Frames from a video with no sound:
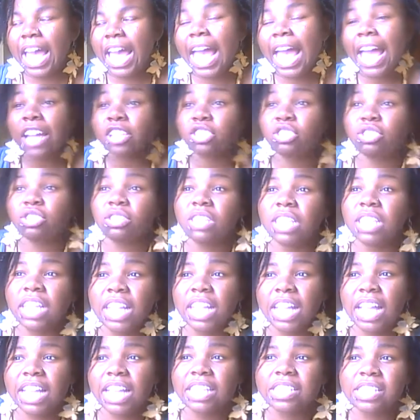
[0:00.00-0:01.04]

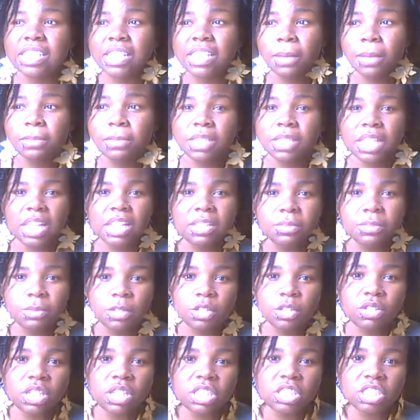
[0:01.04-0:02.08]
actually, in some things
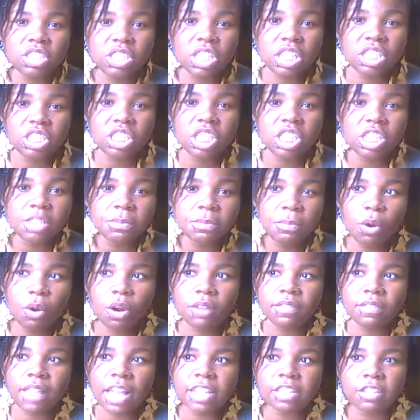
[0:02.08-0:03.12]
with Christian, she's
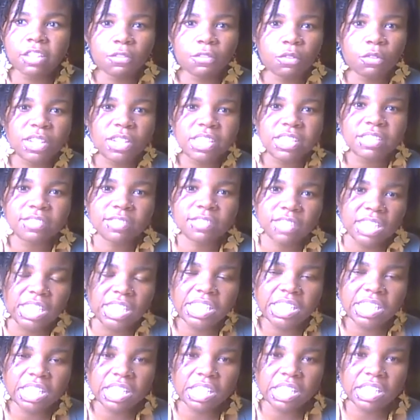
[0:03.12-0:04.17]
more of like the voice of
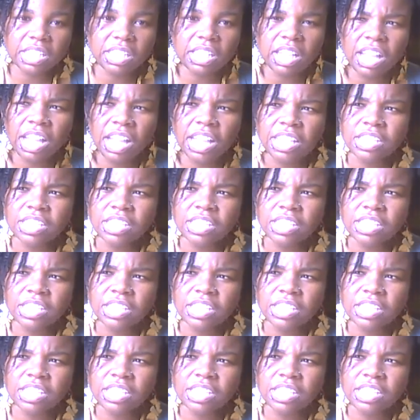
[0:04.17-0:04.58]
reason.